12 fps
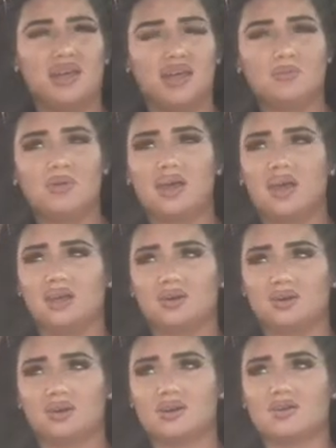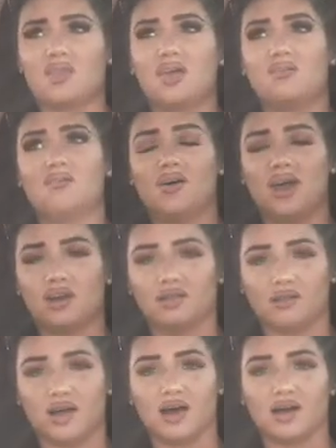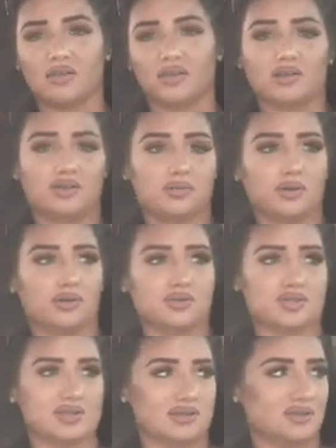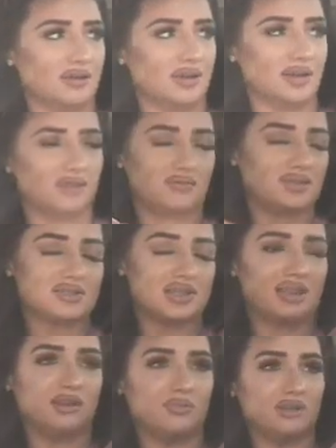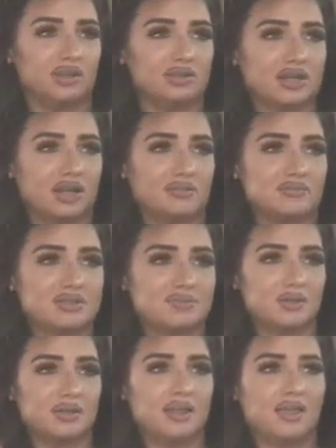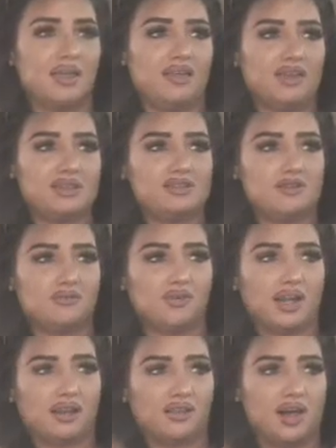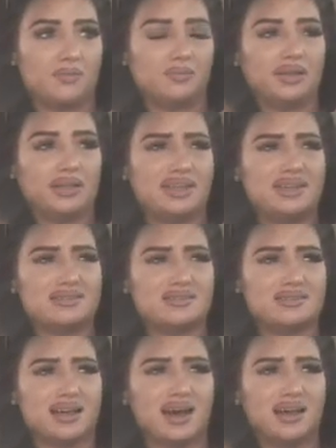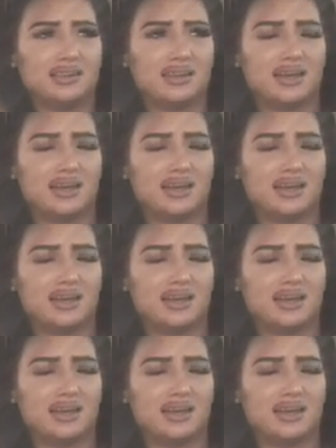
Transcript: him and her, they fight a lot, their brother and sister. I say that a million times, but they do fight a lot, but he's not